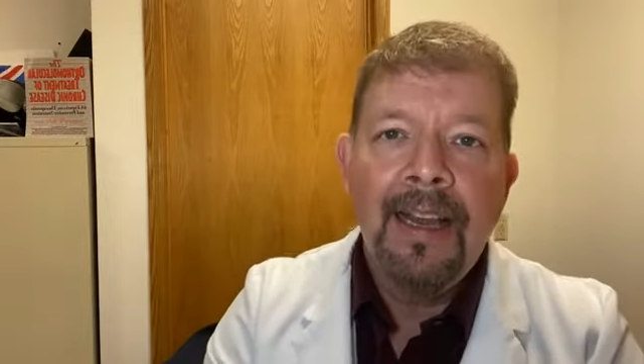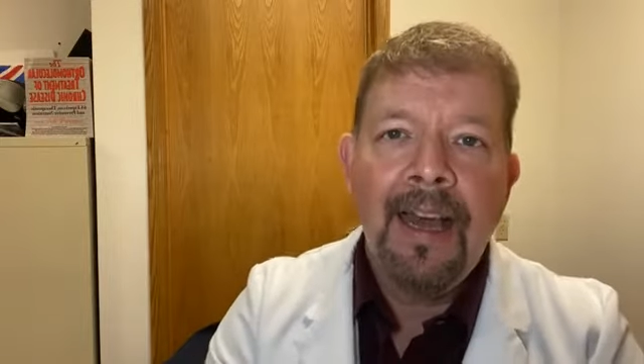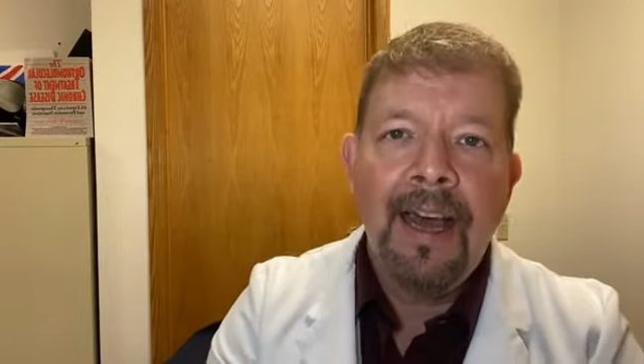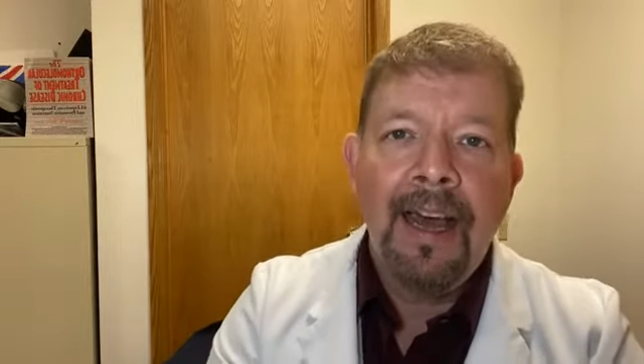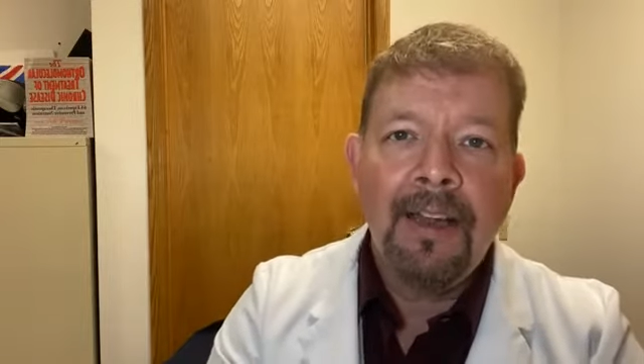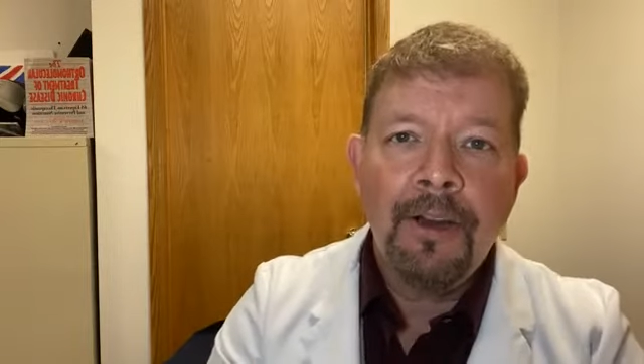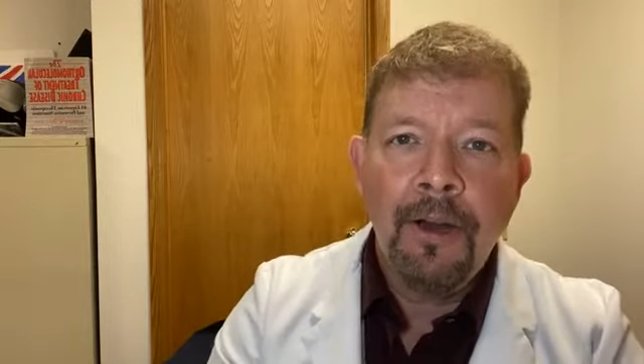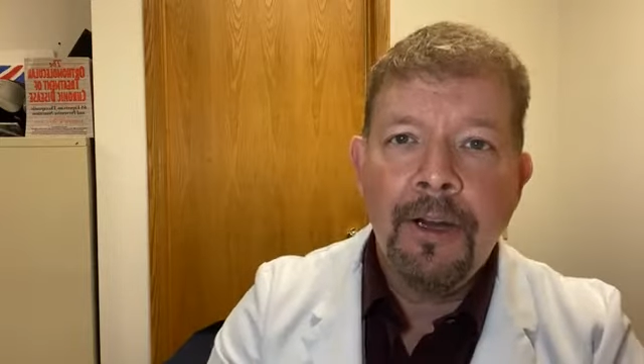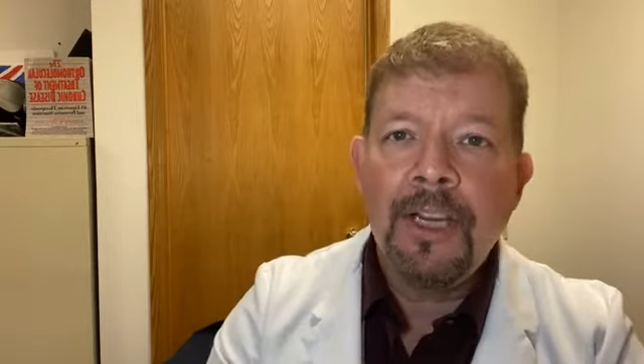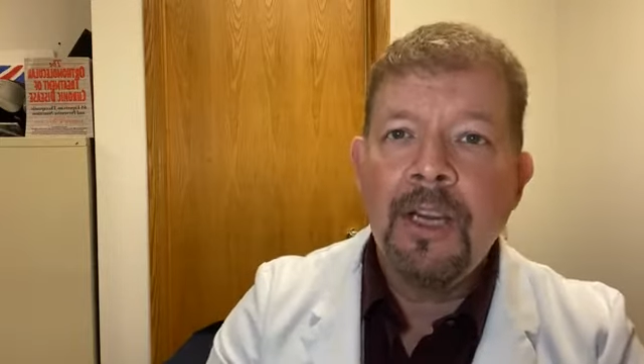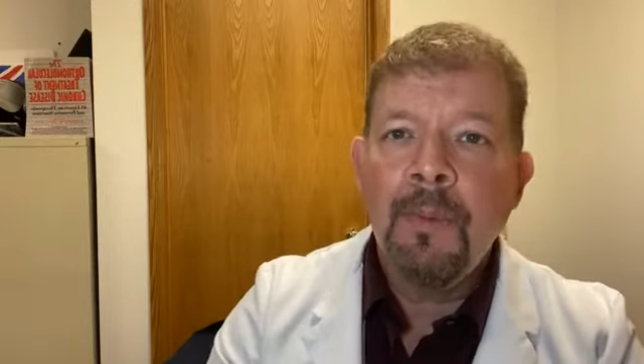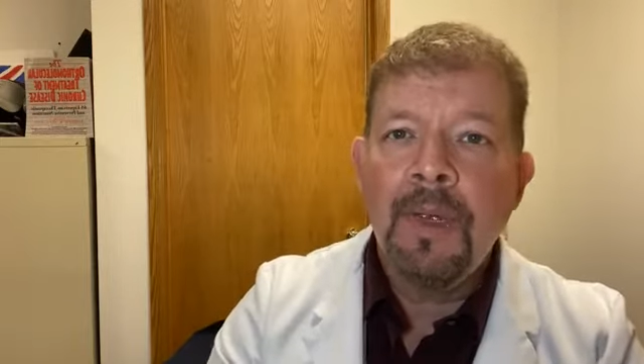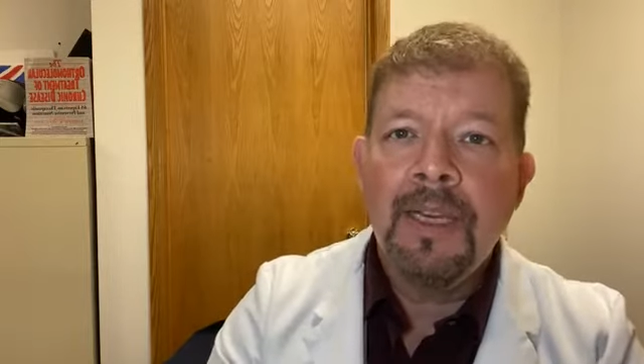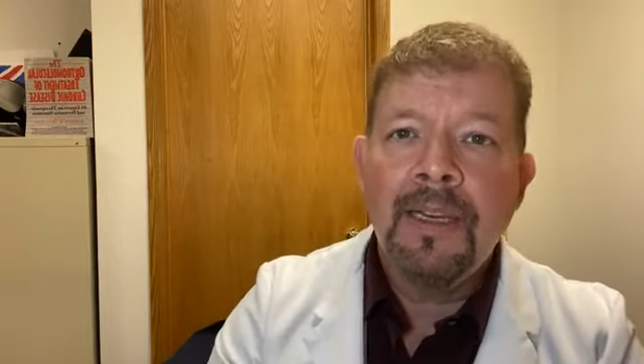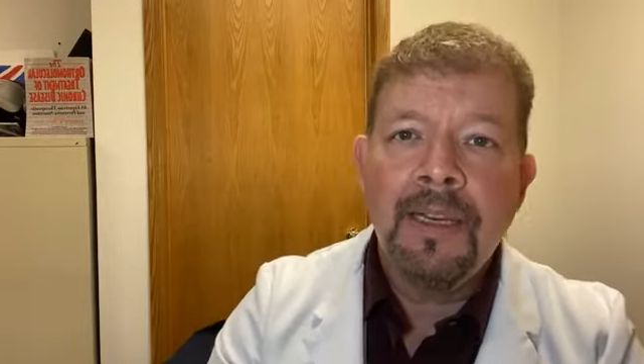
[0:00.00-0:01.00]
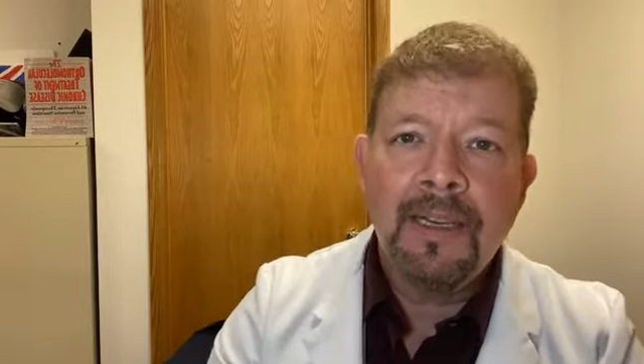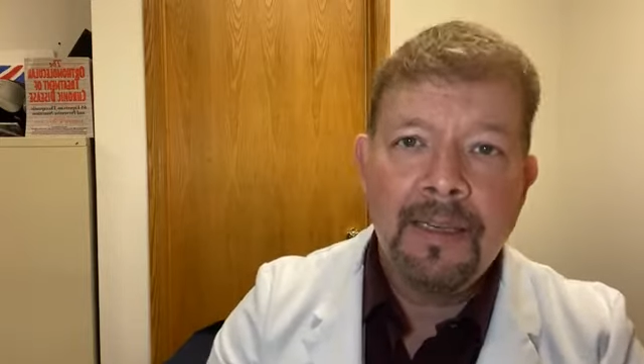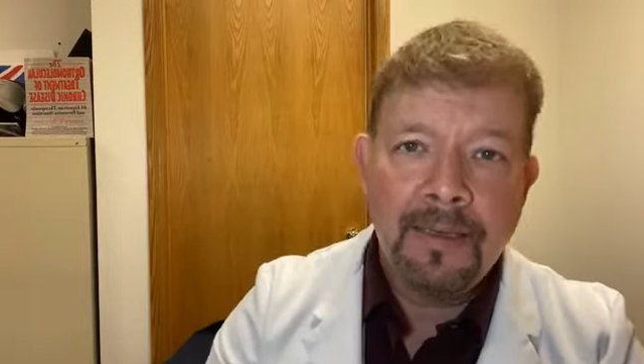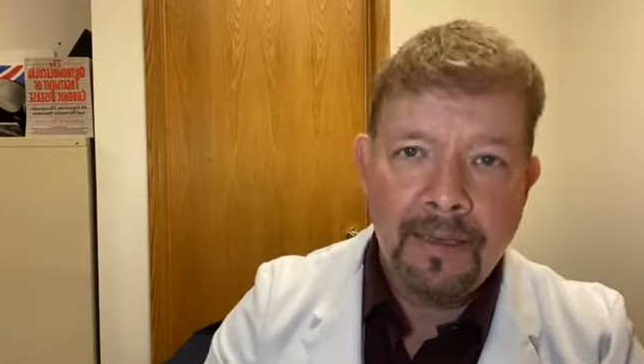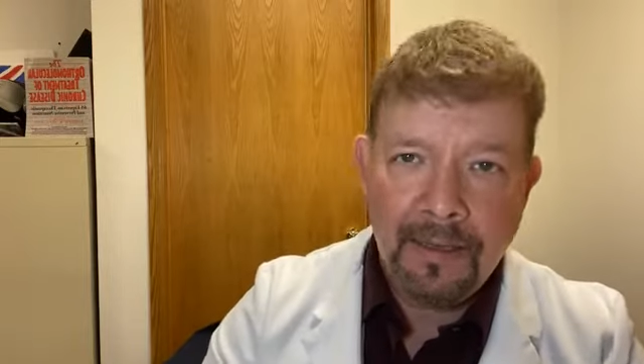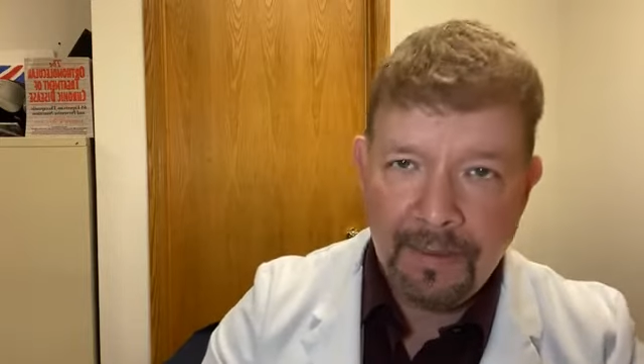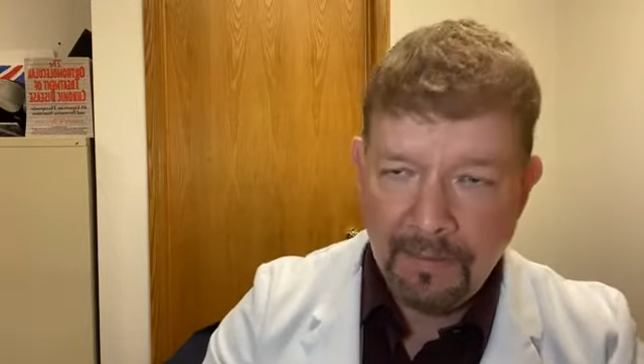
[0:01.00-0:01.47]
curcumin
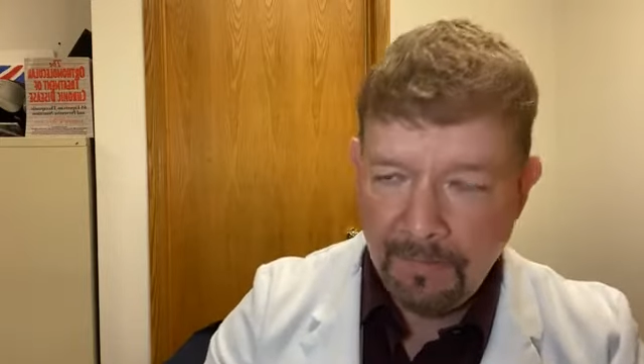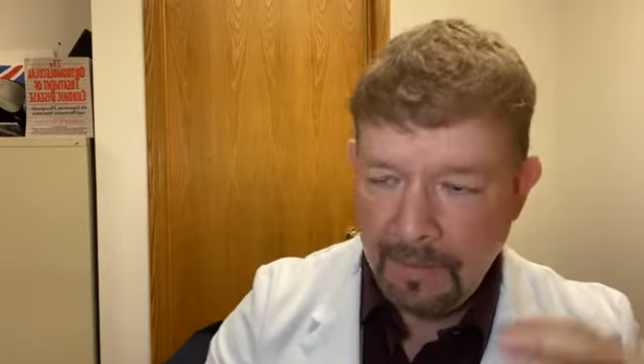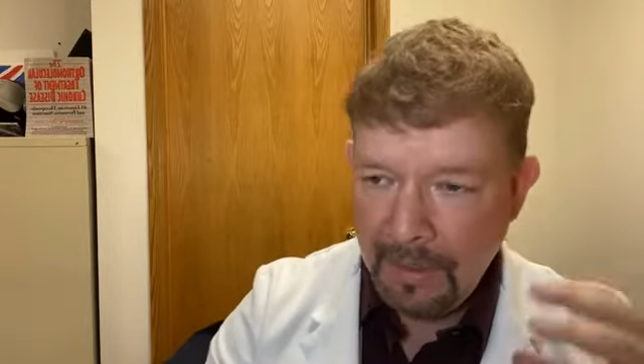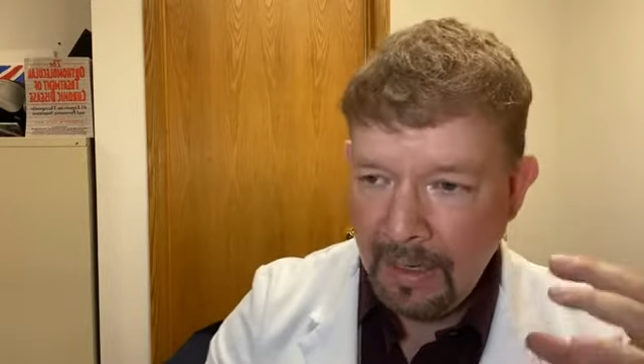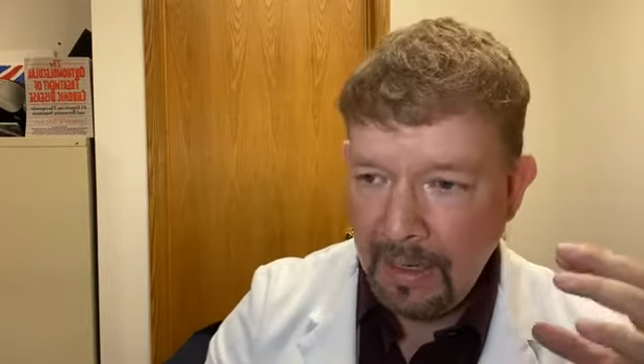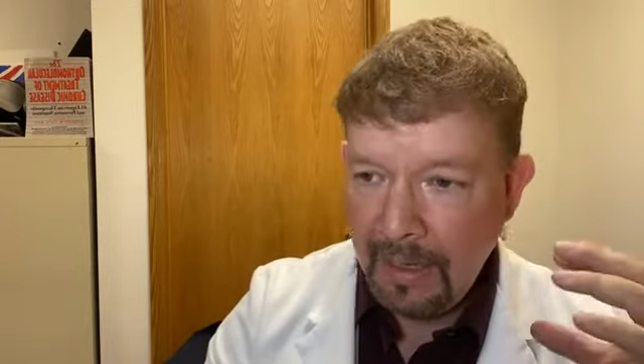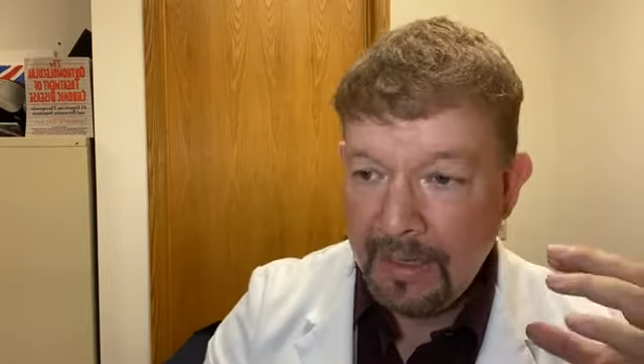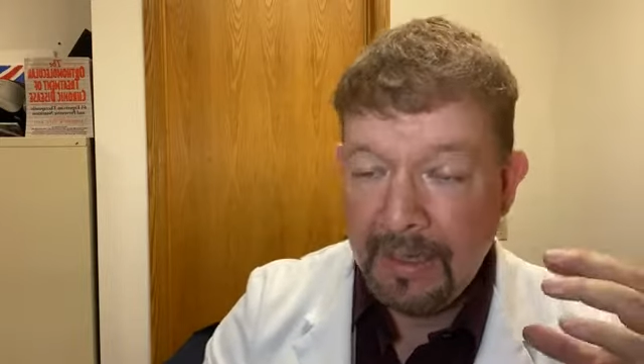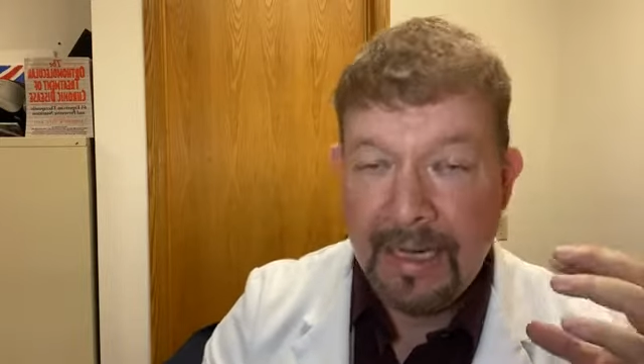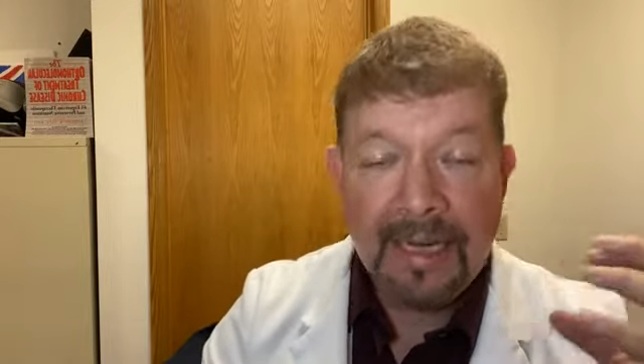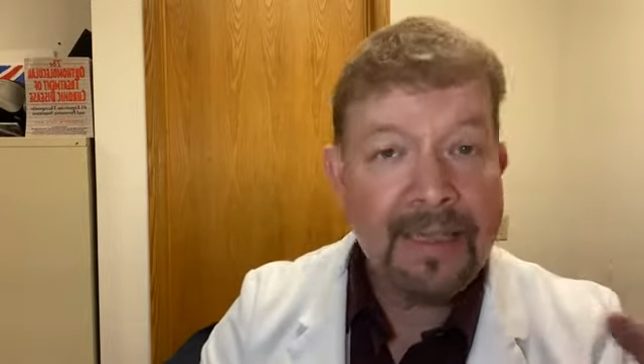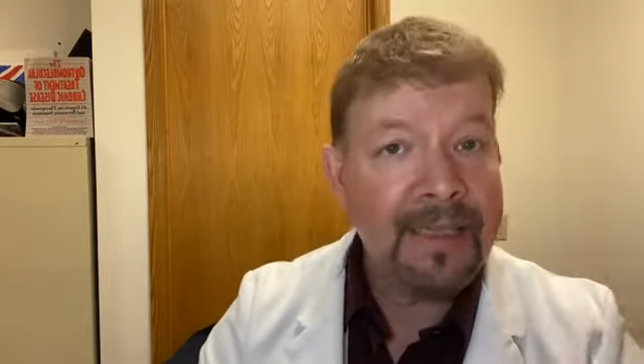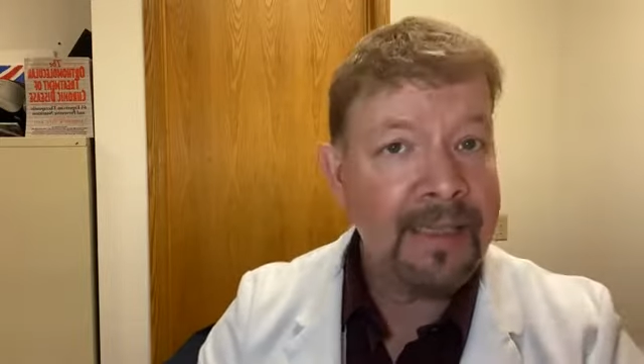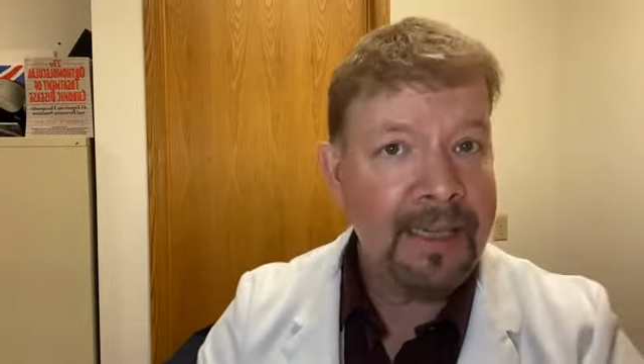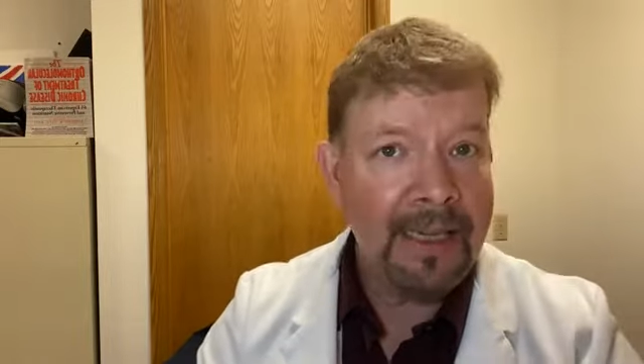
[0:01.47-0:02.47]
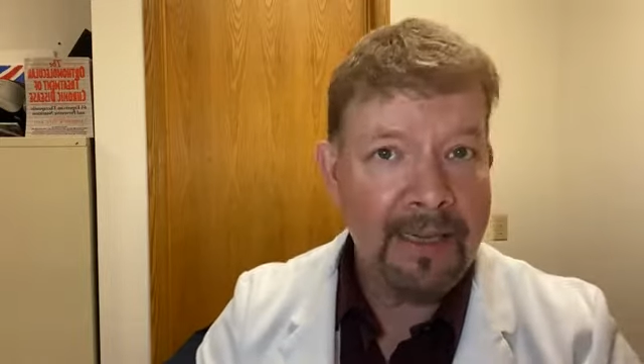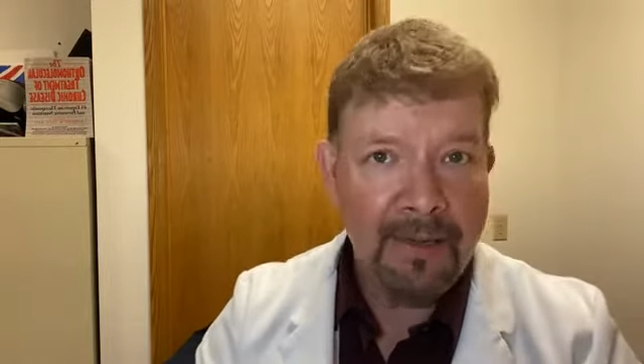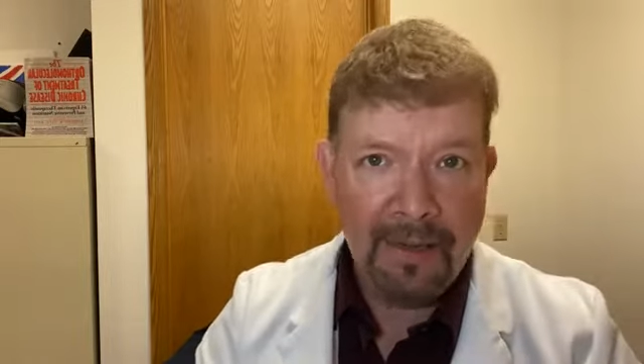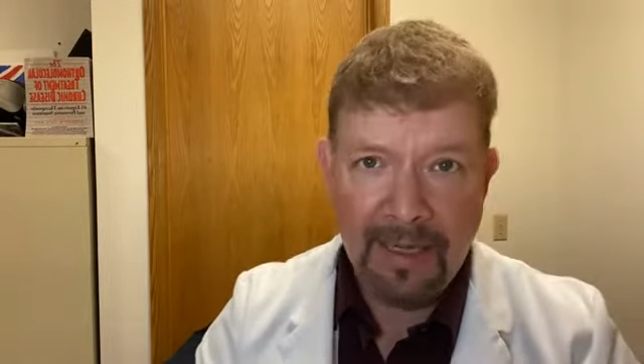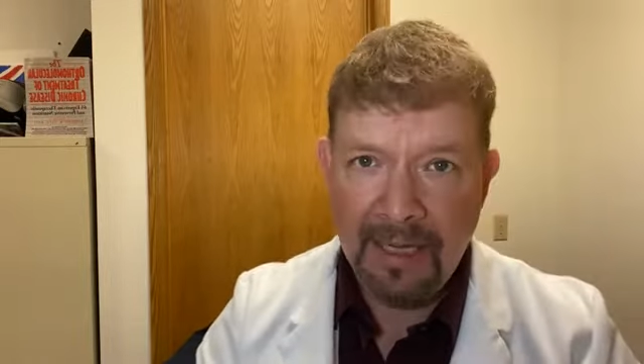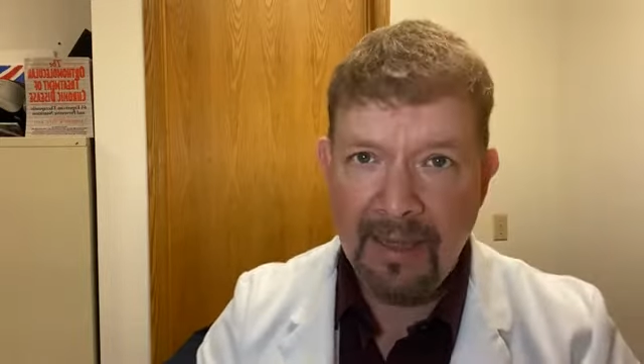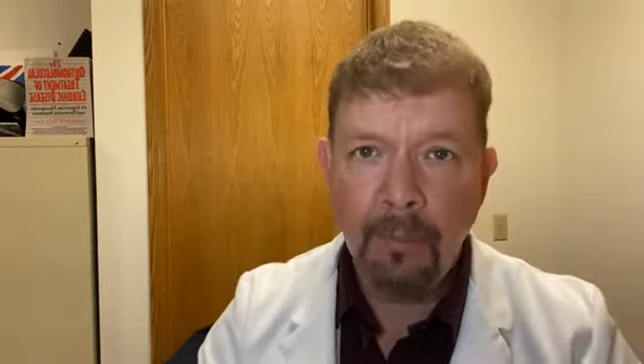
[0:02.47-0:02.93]
easily in the